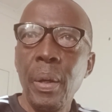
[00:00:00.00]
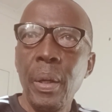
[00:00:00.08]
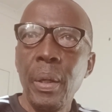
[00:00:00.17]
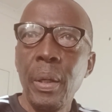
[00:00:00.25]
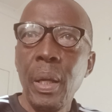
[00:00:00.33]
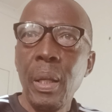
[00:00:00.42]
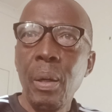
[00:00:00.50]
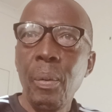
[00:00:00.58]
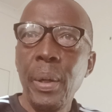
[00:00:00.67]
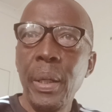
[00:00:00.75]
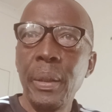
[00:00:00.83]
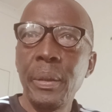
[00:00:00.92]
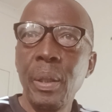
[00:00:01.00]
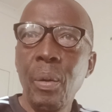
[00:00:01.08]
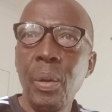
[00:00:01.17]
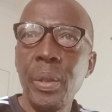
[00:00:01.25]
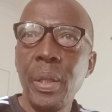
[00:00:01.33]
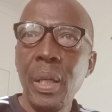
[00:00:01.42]
In other words, the
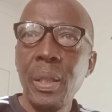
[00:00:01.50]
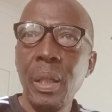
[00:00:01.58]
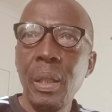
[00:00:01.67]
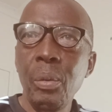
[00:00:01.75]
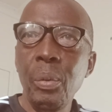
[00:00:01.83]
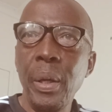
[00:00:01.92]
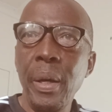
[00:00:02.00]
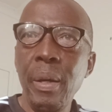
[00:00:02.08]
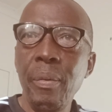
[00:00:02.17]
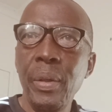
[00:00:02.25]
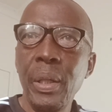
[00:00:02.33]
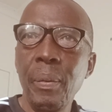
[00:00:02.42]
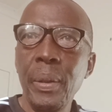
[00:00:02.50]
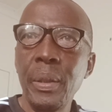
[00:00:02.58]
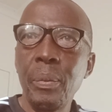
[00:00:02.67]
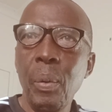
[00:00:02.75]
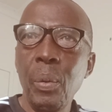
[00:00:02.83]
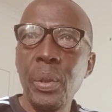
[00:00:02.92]
conjecture that we have at our
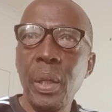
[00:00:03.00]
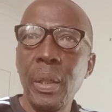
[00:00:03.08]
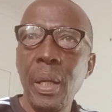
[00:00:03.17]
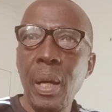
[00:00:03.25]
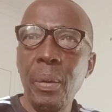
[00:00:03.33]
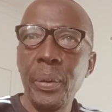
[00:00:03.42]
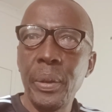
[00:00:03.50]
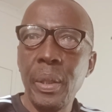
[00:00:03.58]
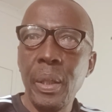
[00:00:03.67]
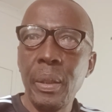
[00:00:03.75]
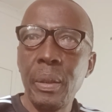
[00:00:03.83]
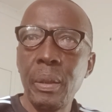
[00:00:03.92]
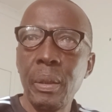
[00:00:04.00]
disposal now is that,